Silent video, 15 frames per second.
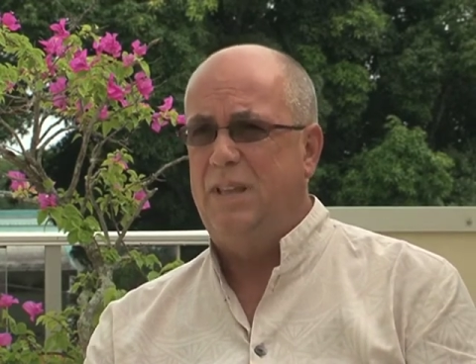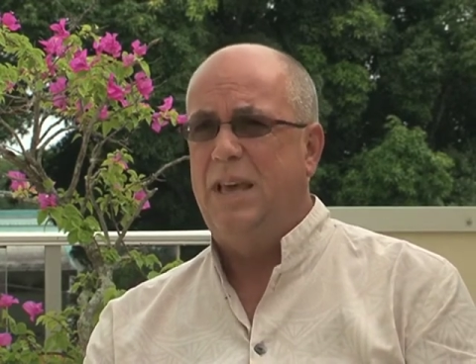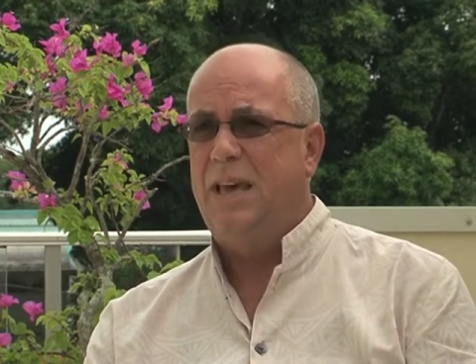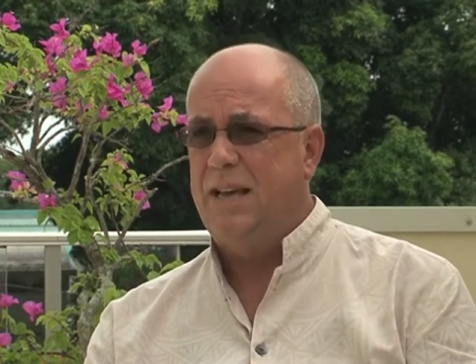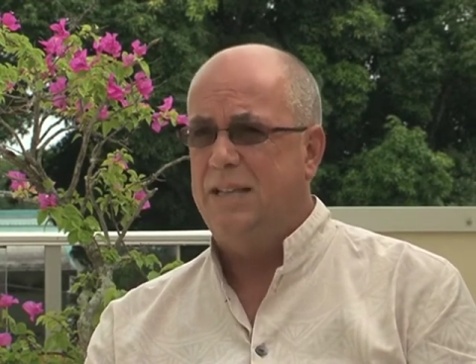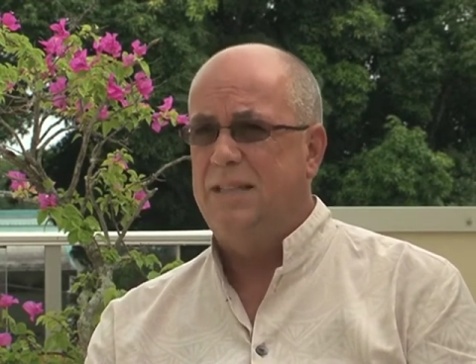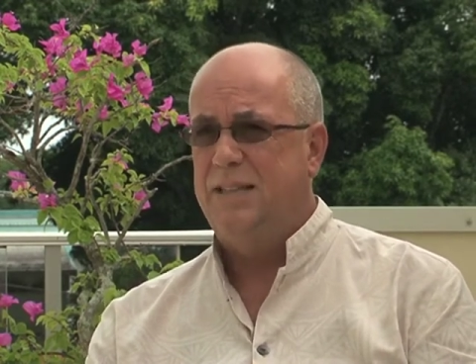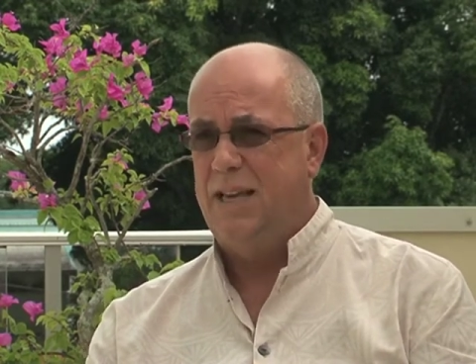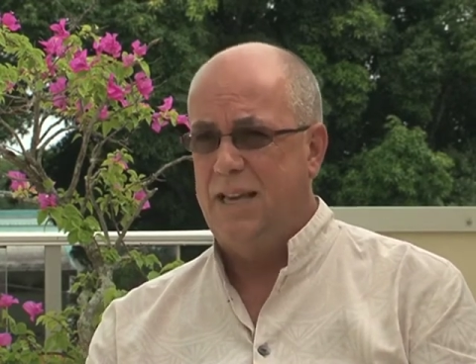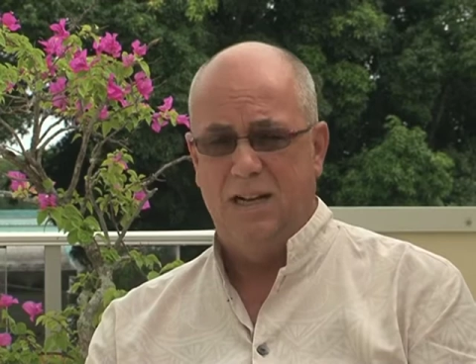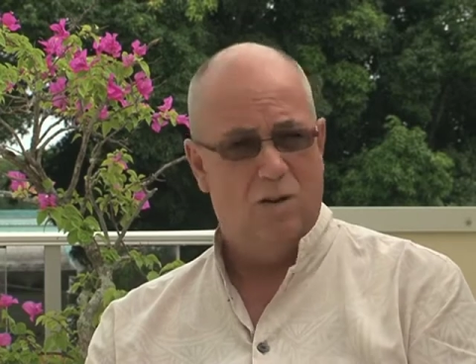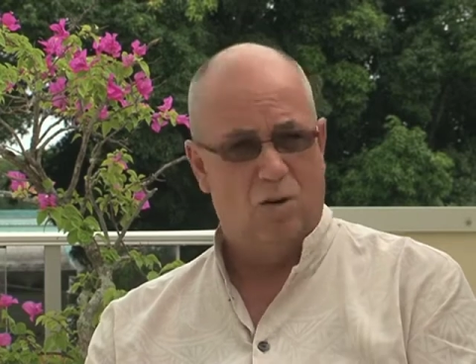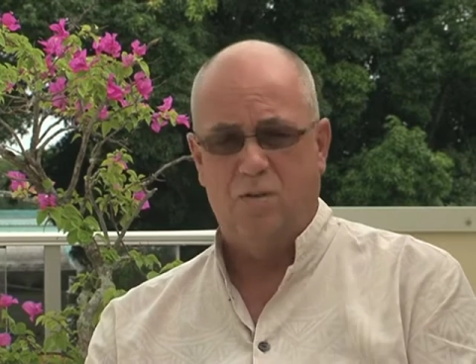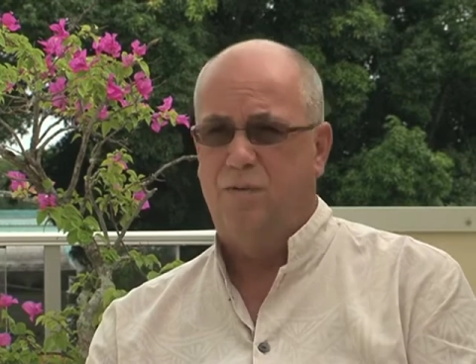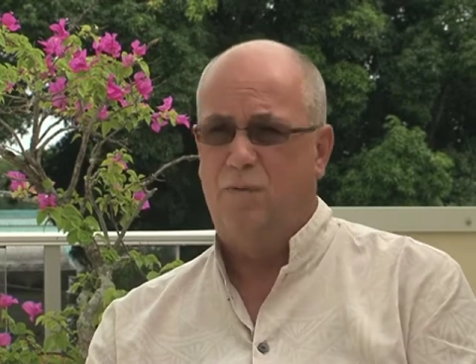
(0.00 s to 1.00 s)
there and
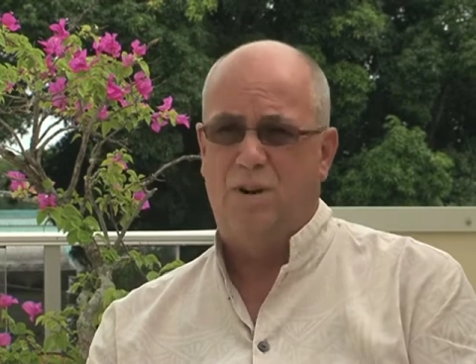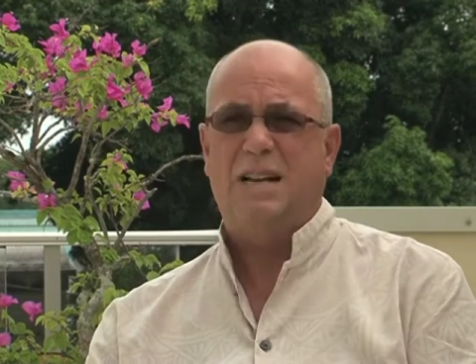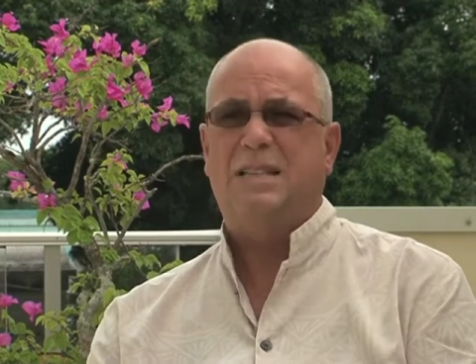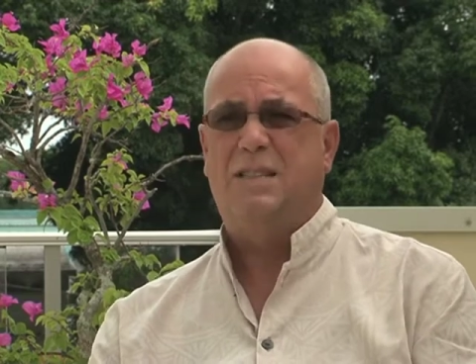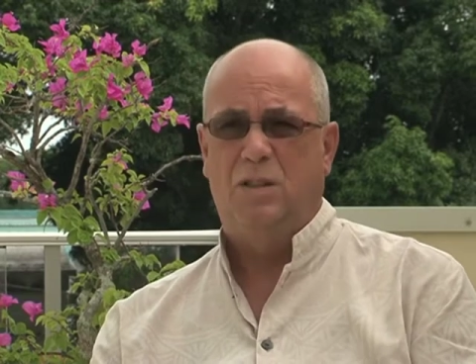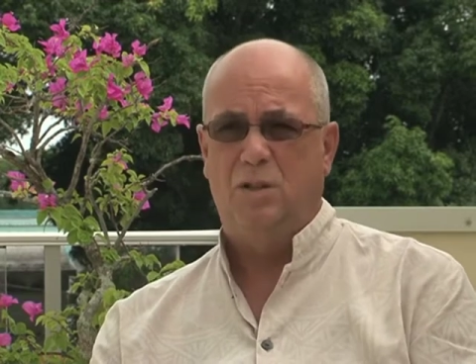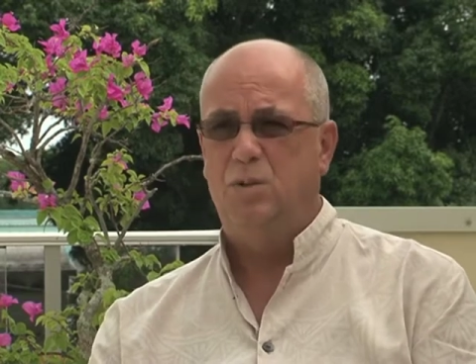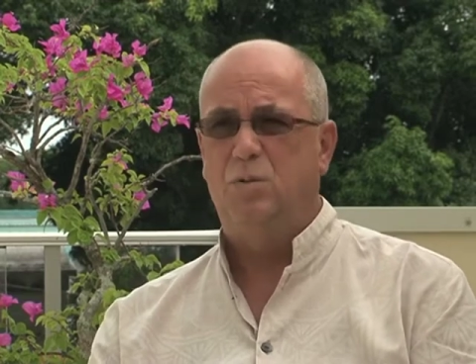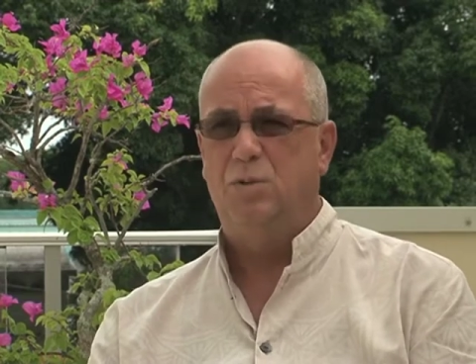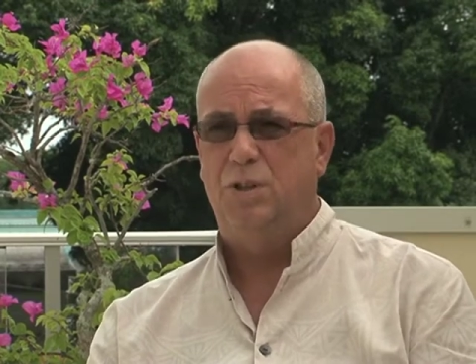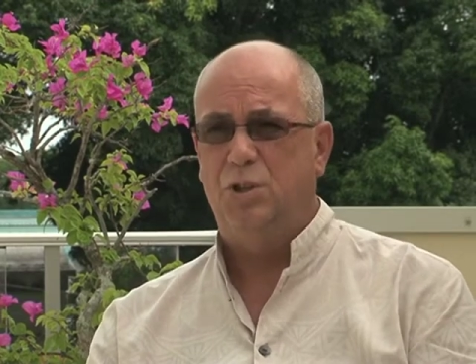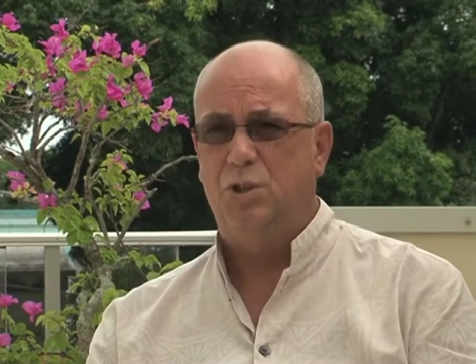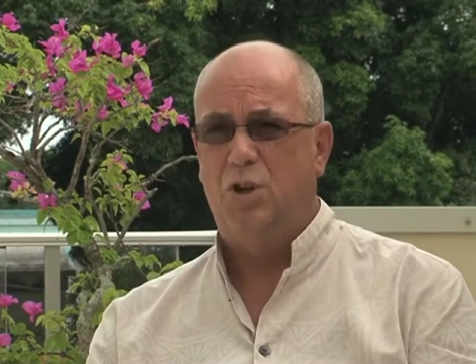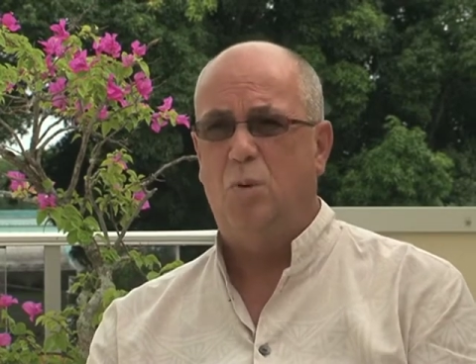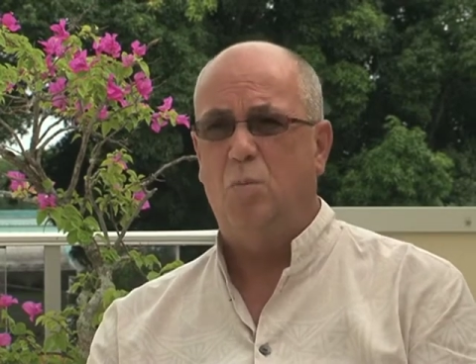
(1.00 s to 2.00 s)
saying, look, for us to do the
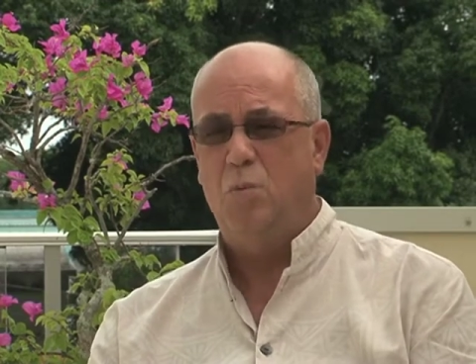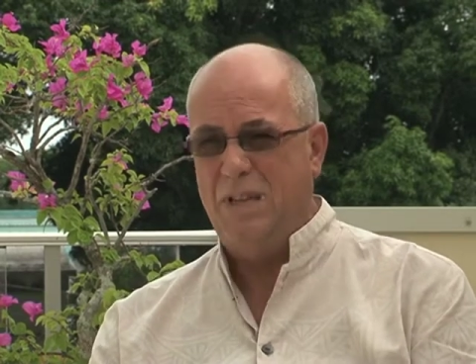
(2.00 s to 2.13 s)
job,